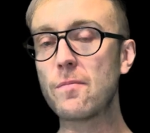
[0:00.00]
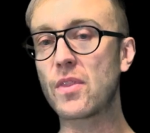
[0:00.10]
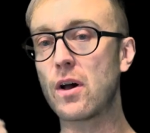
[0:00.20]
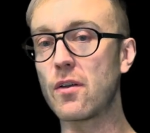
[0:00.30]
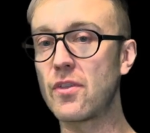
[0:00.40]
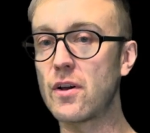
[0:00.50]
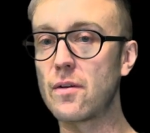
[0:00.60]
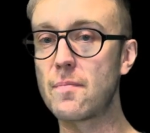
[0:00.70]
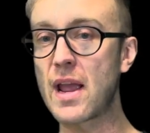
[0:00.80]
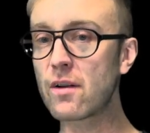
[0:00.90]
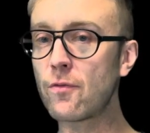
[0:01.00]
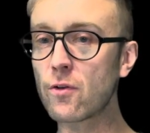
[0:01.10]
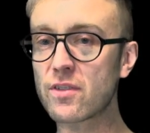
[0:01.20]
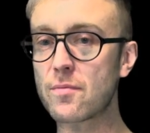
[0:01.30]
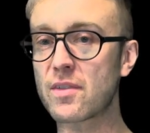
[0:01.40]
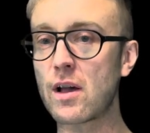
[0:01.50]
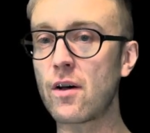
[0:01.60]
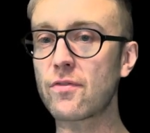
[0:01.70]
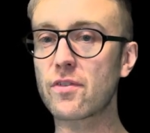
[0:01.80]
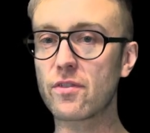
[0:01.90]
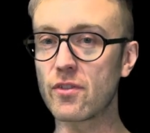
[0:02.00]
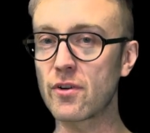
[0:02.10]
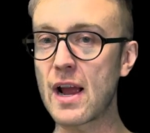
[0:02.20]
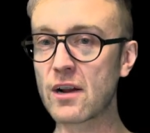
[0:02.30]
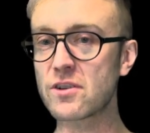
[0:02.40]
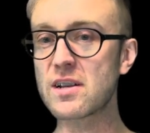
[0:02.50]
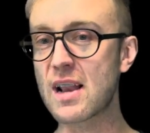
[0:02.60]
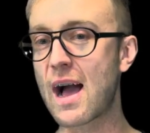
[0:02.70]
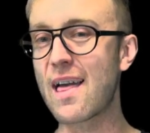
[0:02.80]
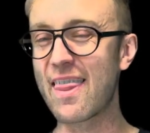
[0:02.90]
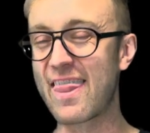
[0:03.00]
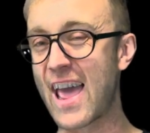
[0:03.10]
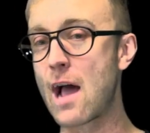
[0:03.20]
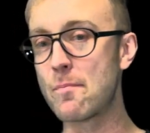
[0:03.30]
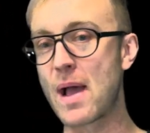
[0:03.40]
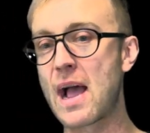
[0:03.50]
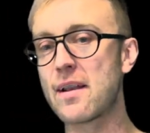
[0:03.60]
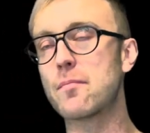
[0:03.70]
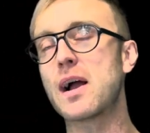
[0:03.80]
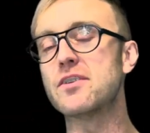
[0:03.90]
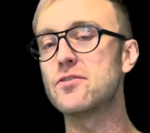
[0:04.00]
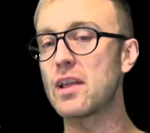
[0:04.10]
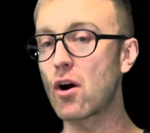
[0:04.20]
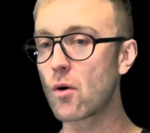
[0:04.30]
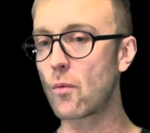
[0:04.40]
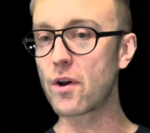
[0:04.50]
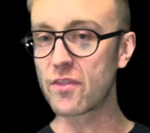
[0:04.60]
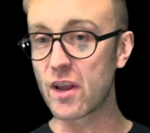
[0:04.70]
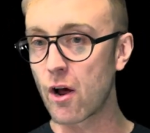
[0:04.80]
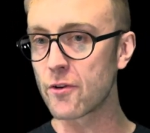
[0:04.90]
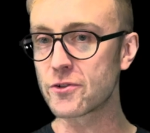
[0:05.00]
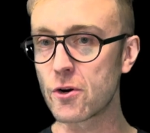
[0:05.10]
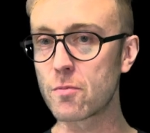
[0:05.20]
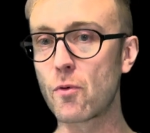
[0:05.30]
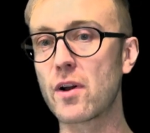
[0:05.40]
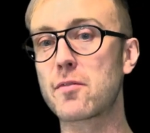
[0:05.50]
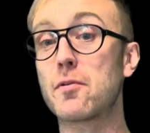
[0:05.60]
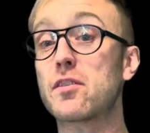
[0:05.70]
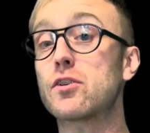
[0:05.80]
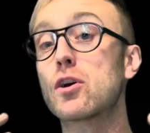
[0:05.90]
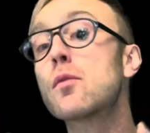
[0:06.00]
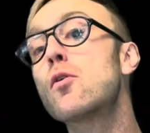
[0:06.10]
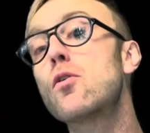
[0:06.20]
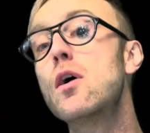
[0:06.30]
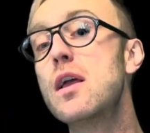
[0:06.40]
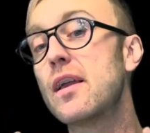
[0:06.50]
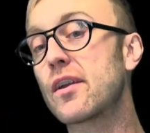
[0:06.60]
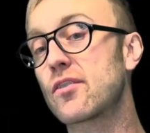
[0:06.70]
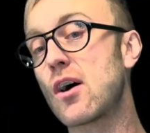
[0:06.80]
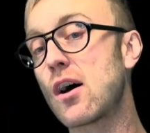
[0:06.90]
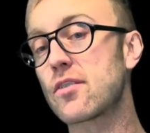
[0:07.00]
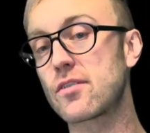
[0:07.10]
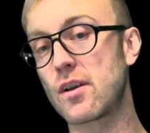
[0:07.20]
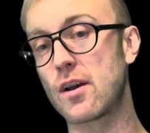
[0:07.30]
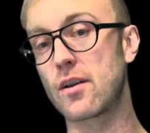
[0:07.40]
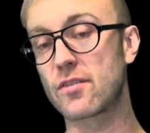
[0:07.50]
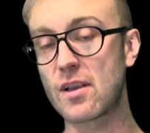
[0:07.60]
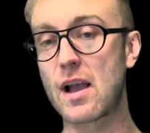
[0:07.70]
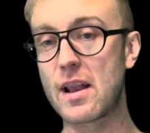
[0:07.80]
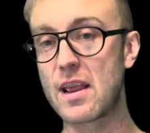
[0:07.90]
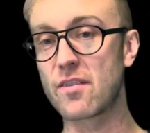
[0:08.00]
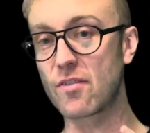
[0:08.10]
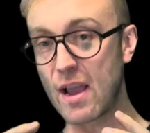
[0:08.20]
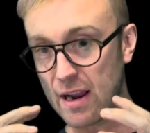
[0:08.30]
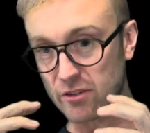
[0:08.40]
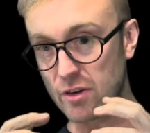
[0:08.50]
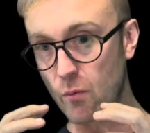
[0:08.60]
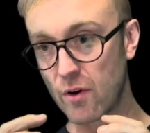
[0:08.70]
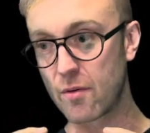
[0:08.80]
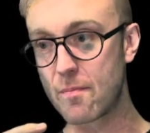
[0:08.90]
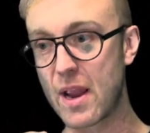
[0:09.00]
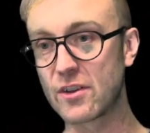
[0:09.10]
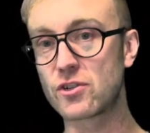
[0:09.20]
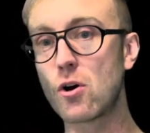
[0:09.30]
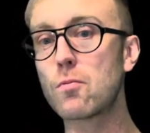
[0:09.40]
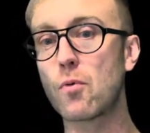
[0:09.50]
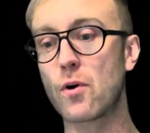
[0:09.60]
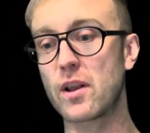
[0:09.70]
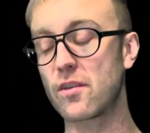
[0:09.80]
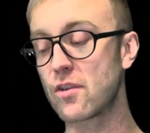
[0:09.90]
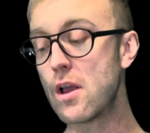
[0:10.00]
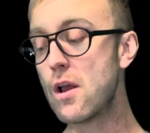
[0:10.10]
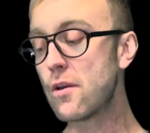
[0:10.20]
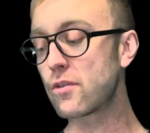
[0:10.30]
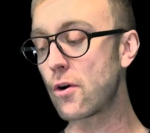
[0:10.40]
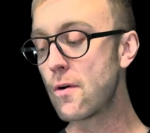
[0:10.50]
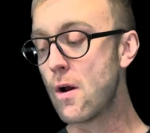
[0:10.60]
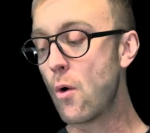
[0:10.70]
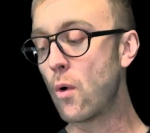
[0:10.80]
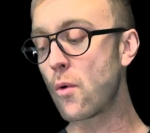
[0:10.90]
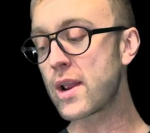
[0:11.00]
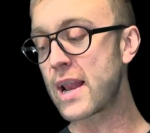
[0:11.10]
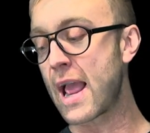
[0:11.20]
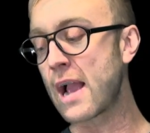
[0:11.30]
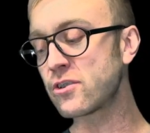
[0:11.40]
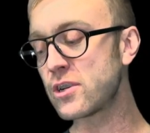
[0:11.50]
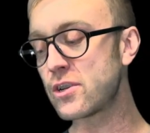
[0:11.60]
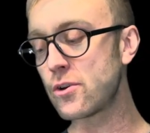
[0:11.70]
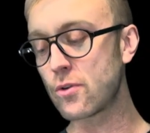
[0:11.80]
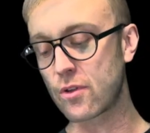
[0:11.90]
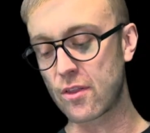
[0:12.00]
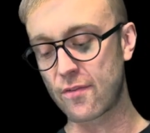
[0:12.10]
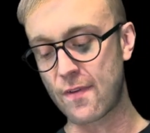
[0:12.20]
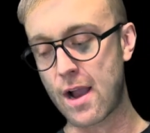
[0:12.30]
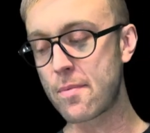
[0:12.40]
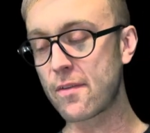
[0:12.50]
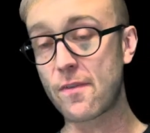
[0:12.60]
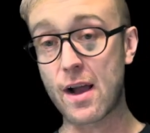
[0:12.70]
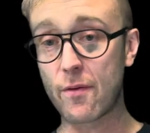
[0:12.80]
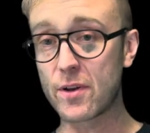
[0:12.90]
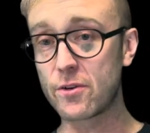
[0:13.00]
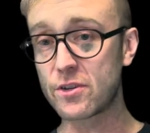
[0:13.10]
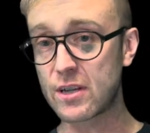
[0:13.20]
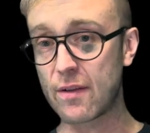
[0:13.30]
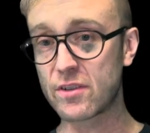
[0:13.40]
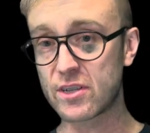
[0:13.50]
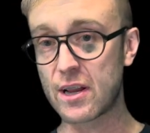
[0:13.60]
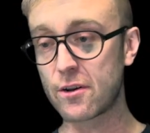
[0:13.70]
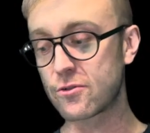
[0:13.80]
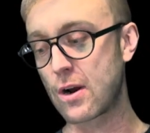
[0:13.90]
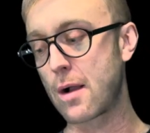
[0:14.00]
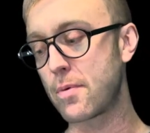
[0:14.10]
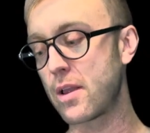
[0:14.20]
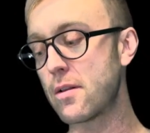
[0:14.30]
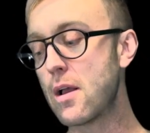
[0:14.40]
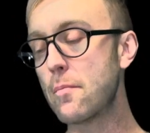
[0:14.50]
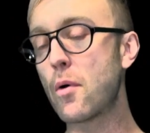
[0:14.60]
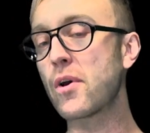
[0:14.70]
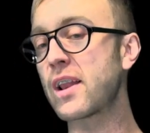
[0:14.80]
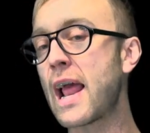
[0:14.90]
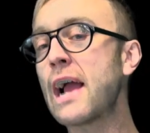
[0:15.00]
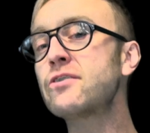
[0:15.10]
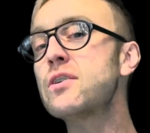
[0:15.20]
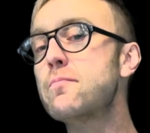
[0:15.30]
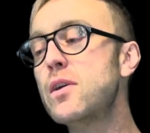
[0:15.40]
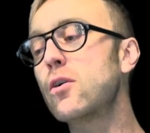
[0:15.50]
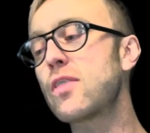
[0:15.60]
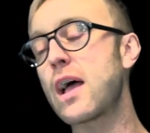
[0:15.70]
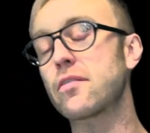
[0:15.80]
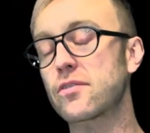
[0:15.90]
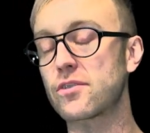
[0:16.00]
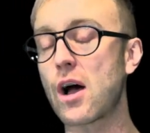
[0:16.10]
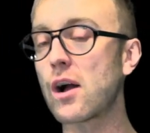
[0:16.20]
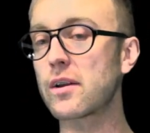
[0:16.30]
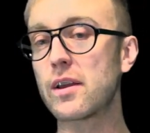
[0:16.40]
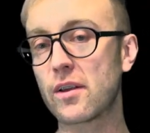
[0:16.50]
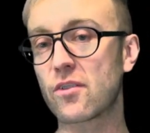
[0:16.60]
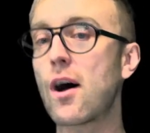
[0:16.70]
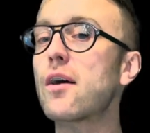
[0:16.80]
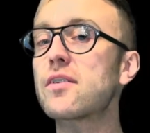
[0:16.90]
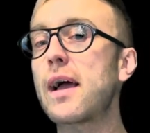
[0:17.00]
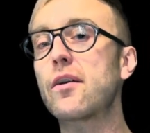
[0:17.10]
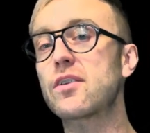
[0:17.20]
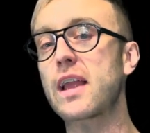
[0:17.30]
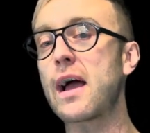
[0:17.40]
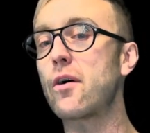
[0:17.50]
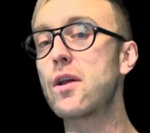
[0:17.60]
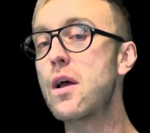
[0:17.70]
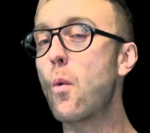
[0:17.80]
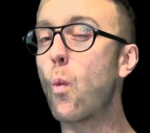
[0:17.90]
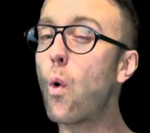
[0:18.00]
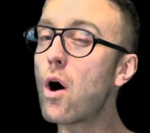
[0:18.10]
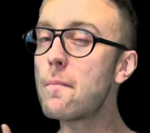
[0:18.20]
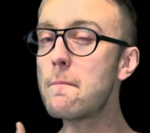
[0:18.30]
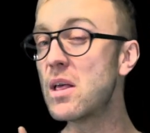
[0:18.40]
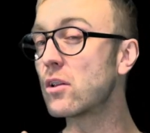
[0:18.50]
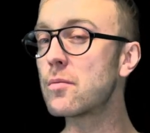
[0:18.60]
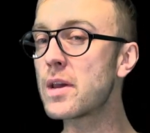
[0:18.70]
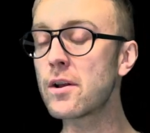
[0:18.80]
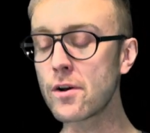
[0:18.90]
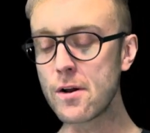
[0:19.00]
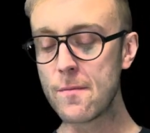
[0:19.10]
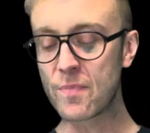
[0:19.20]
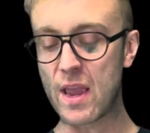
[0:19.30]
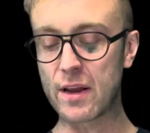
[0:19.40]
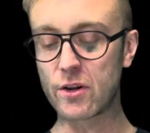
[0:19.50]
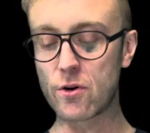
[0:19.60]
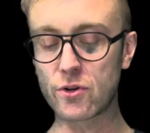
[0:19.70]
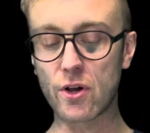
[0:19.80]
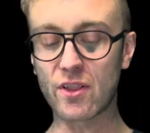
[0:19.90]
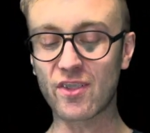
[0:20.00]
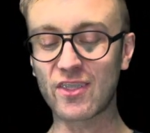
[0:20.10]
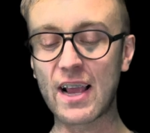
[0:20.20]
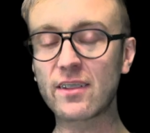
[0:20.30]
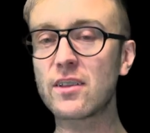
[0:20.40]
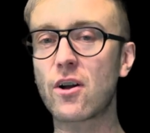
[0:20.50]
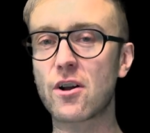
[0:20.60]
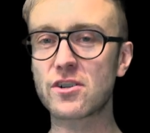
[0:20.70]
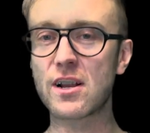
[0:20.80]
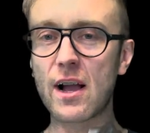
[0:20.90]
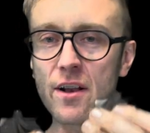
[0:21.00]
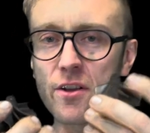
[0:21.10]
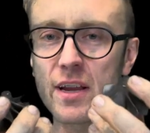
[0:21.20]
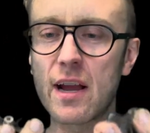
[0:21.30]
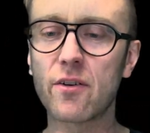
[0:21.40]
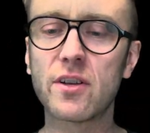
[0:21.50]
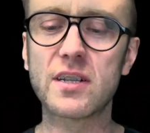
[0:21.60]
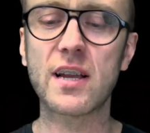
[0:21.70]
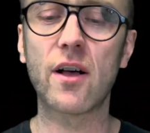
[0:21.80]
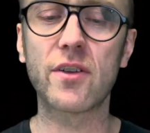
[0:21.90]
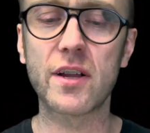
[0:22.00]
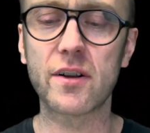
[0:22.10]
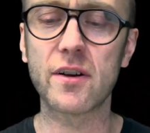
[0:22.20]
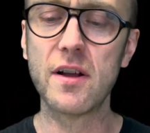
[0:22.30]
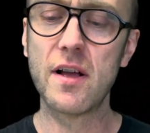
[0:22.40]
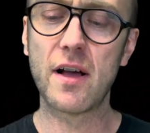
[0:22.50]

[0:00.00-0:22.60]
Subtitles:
The manifolds themselves, they're actually not that bad. Now, mind you, they are one of the other choke points, but the turbo exhaust side is actually where the main choke point is. So what we can actually do is on the 5x5, we do just have the standard drop in, but we can actually mill that stock exhaust housing out 1 millimeter and go to a slightly larger. Now, I know you can't really tell here.